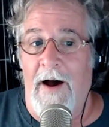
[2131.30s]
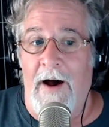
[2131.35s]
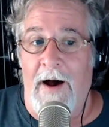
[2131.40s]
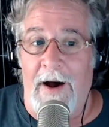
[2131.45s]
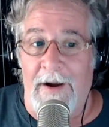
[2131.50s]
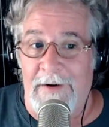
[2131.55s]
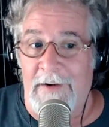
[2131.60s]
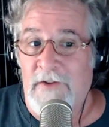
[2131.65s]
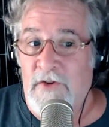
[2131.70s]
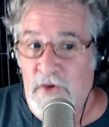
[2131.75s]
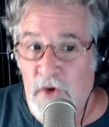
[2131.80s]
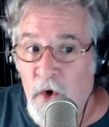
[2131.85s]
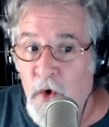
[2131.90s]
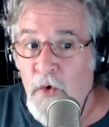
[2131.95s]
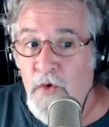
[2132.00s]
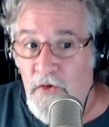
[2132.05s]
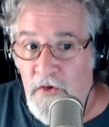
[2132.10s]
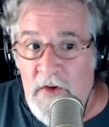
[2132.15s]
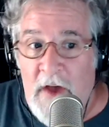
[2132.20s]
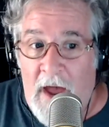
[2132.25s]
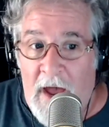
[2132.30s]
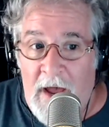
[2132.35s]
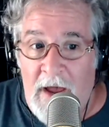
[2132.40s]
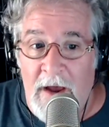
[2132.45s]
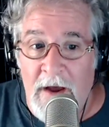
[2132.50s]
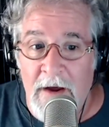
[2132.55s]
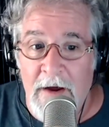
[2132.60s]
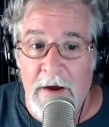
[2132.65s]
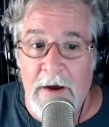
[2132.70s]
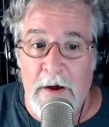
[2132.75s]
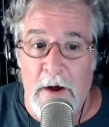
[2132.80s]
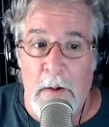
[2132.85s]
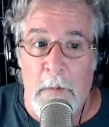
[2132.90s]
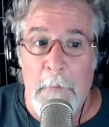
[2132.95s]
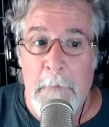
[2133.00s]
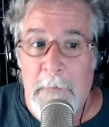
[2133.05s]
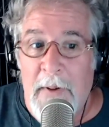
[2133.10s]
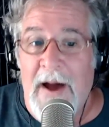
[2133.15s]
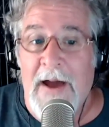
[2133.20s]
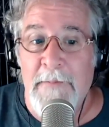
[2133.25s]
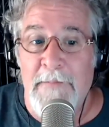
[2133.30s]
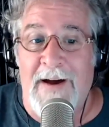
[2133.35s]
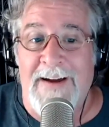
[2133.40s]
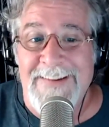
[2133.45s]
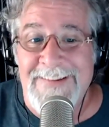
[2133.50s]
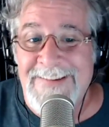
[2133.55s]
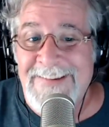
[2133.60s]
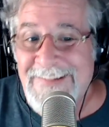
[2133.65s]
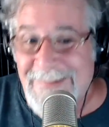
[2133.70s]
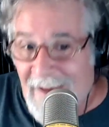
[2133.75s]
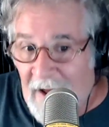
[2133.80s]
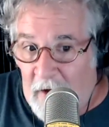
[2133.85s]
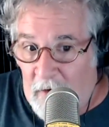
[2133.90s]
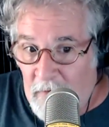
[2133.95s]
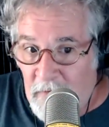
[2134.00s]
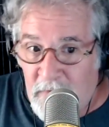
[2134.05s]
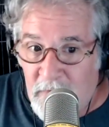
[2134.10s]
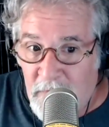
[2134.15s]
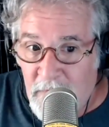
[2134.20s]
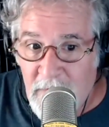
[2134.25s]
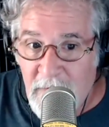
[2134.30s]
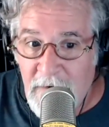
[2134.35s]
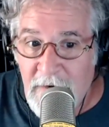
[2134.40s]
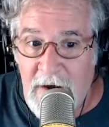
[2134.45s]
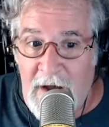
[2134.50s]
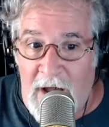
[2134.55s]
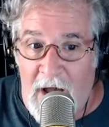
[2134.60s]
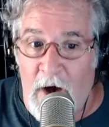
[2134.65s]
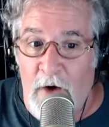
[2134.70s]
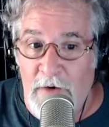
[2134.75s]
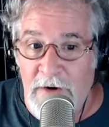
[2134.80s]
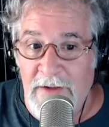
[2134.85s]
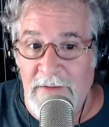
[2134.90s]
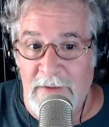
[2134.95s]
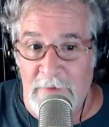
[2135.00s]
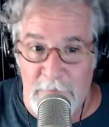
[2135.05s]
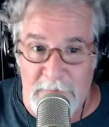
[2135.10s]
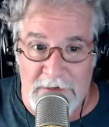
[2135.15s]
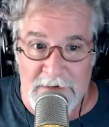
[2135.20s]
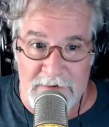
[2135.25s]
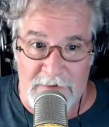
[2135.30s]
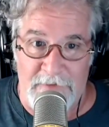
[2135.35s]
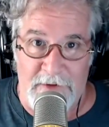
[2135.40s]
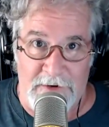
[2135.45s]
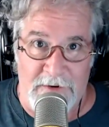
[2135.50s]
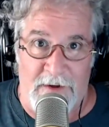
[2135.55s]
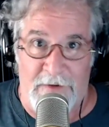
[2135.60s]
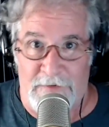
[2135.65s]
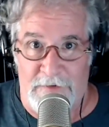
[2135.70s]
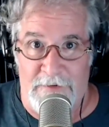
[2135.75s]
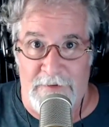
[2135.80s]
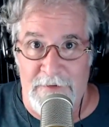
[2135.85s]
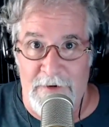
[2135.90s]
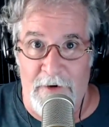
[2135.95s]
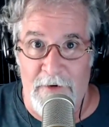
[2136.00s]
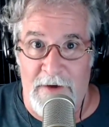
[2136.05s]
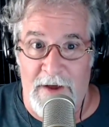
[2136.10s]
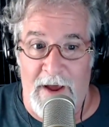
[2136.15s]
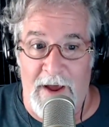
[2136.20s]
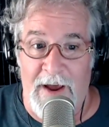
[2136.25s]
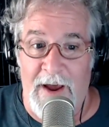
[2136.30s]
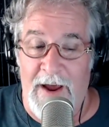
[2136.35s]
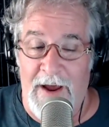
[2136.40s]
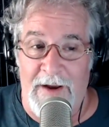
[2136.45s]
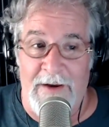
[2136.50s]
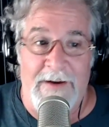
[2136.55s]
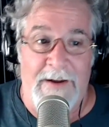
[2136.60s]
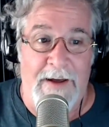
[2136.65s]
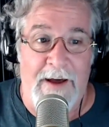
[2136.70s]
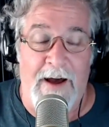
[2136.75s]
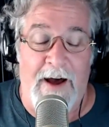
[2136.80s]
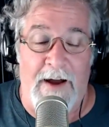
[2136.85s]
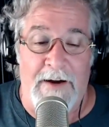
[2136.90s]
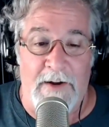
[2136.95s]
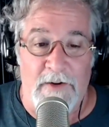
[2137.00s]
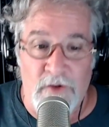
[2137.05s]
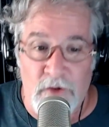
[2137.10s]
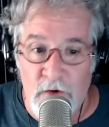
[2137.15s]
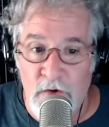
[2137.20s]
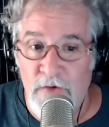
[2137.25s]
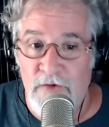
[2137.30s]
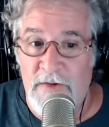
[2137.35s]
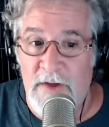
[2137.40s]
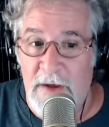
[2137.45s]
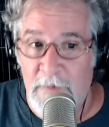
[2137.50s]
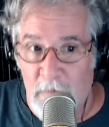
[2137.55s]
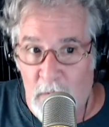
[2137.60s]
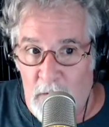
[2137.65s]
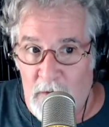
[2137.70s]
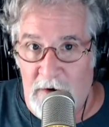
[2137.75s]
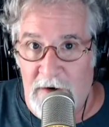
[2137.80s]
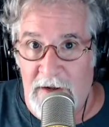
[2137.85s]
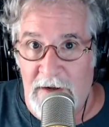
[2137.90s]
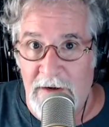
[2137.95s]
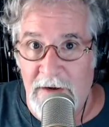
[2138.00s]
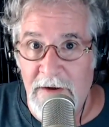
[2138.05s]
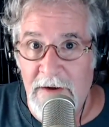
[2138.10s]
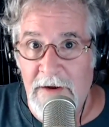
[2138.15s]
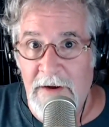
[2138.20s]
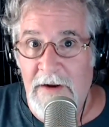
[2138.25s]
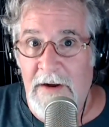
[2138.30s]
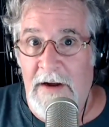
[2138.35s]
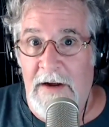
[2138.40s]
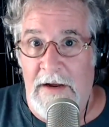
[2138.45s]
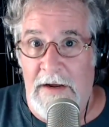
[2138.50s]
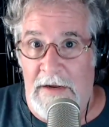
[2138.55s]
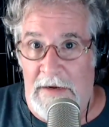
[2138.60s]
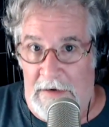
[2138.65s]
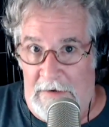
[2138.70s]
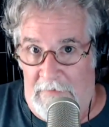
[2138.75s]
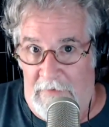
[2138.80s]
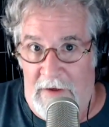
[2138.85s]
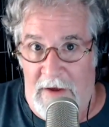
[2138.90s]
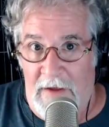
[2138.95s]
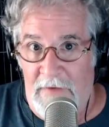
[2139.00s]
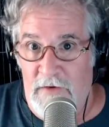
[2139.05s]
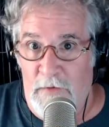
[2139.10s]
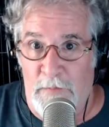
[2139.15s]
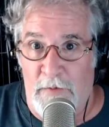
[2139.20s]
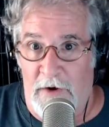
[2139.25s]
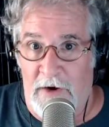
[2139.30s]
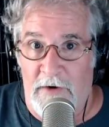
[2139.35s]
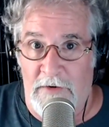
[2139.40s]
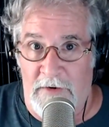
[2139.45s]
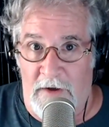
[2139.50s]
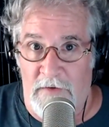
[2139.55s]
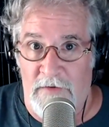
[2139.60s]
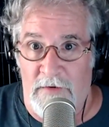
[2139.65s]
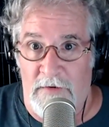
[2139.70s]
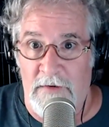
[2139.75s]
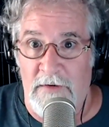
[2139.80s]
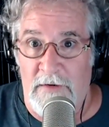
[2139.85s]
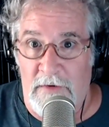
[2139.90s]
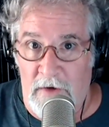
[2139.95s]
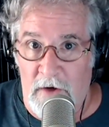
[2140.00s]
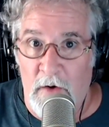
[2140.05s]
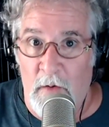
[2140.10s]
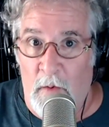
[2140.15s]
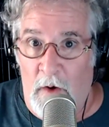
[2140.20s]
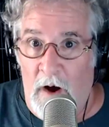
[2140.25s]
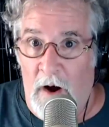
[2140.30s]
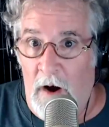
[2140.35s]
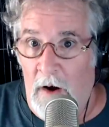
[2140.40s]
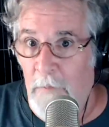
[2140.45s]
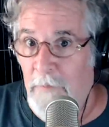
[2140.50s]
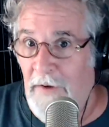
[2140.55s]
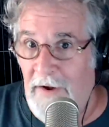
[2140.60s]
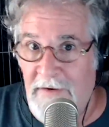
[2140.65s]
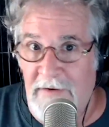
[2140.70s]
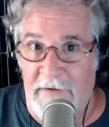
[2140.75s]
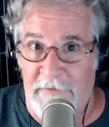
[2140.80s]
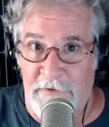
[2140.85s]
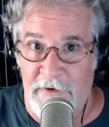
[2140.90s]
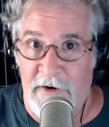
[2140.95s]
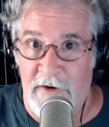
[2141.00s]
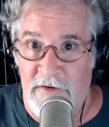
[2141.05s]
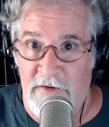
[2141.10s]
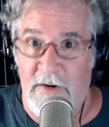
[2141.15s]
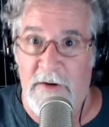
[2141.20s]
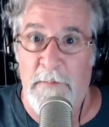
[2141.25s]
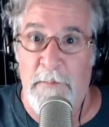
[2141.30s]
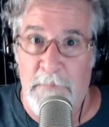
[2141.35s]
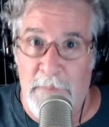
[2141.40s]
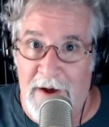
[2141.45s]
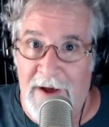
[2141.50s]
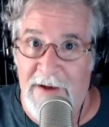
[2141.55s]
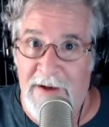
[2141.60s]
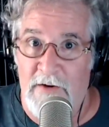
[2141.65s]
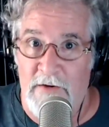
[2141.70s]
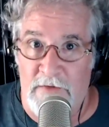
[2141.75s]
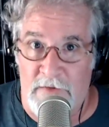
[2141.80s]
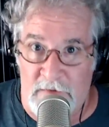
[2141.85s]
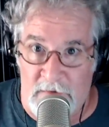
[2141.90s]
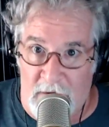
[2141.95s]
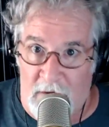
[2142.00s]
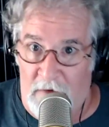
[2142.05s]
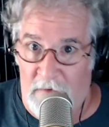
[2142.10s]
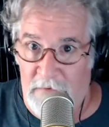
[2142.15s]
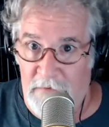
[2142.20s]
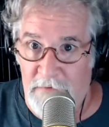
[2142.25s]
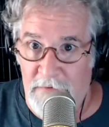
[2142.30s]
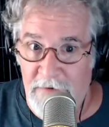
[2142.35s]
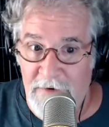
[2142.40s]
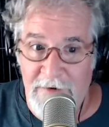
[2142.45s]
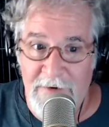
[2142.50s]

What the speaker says: on a Tuesday by myself out in the middle of the desert. Okay. And on a Tuesday morning in the Anza-Borrego Desert, you are by definition by yourself.